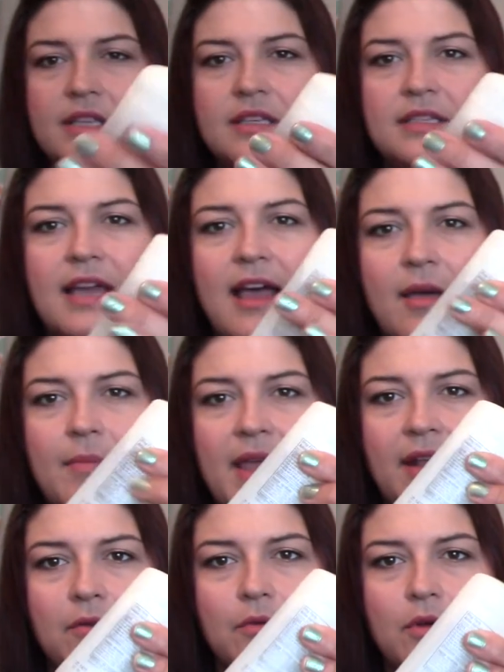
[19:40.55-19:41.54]
the top
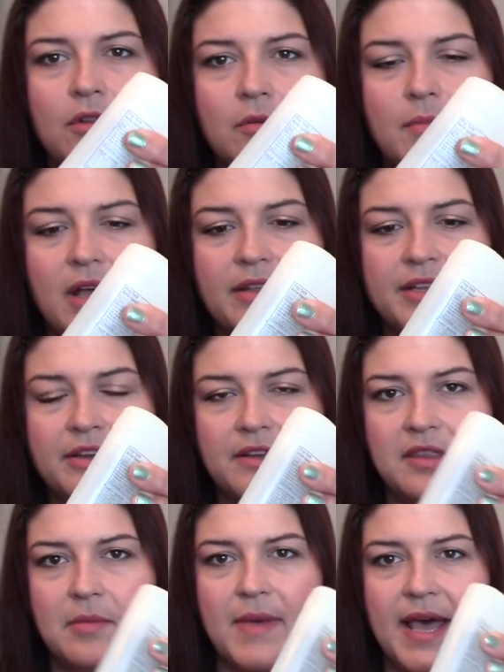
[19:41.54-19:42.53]
and a roller ball here
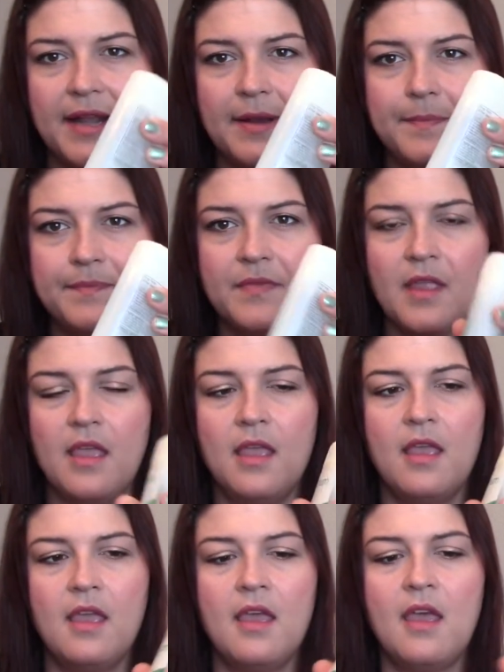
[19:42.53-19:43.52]
at the bottom.
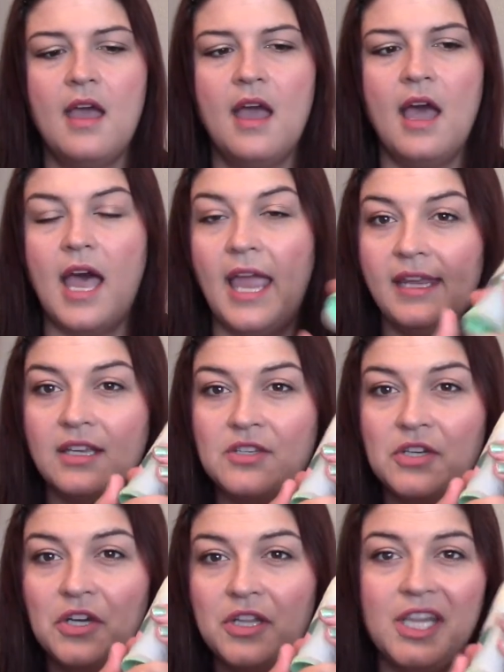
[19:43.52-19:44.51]
I can
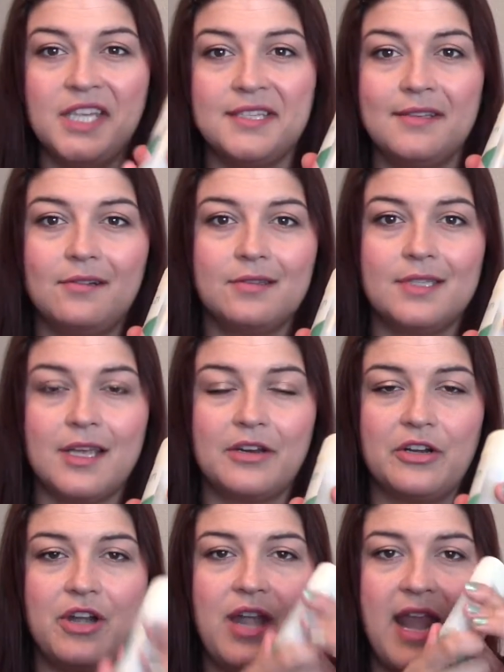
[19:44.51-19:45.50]
turn this little
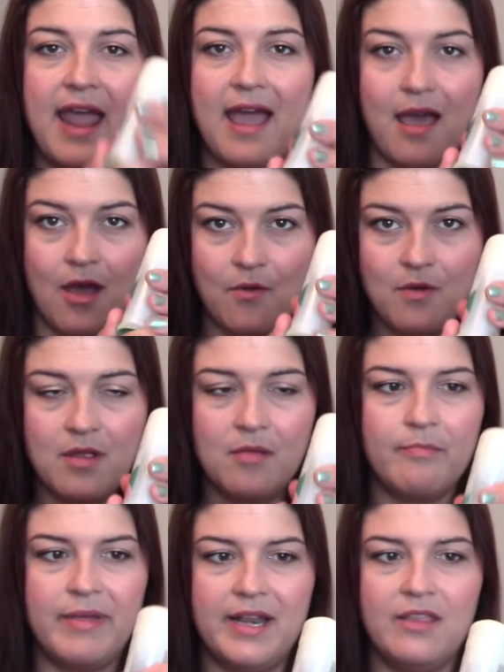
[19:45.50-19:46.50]
sucker now,
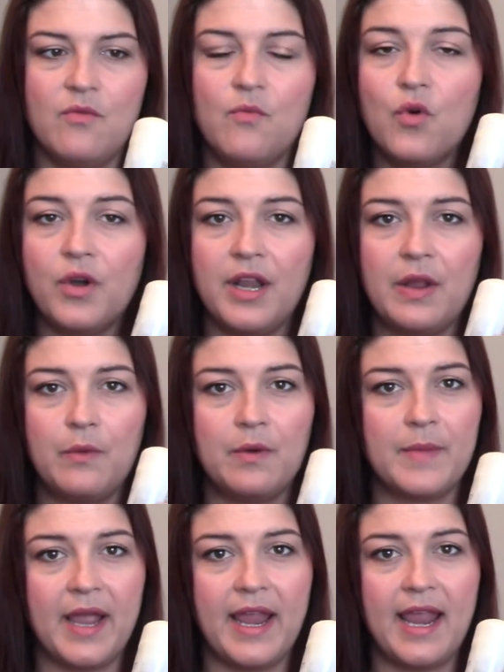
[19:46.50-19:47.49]
but in the morning when
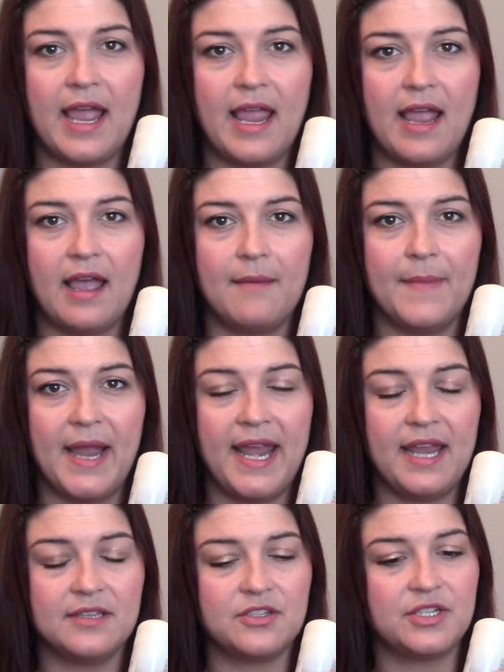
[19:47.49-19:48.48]
my
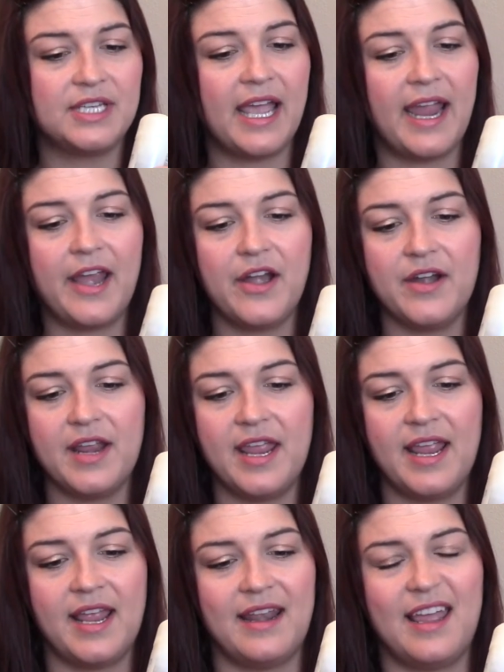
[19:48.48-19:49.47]
hands are tired,
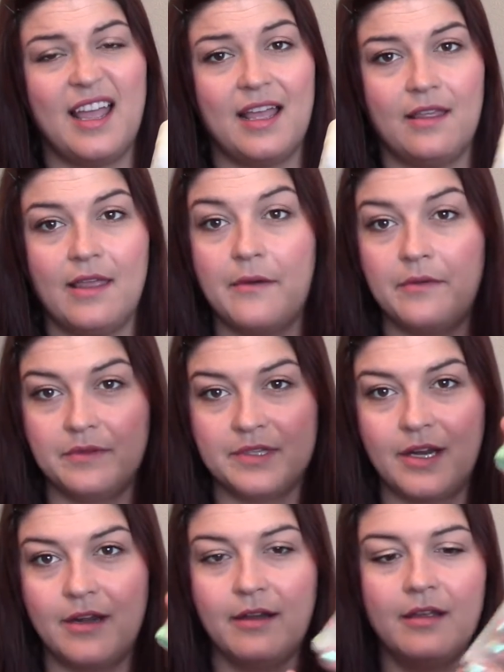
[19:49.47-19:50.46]
and that one was
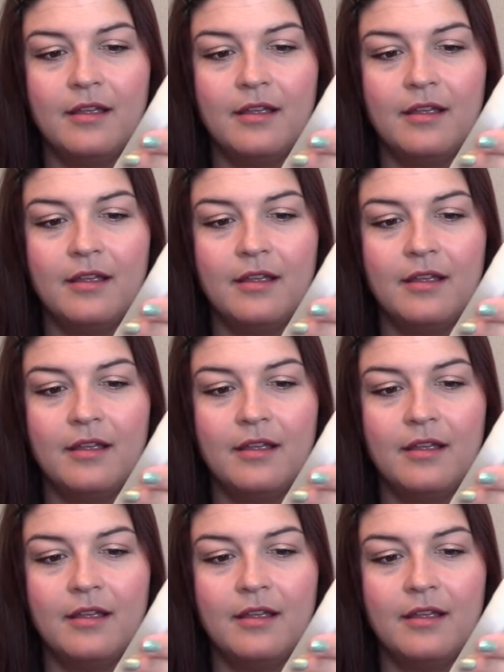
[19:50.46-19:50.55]
hard,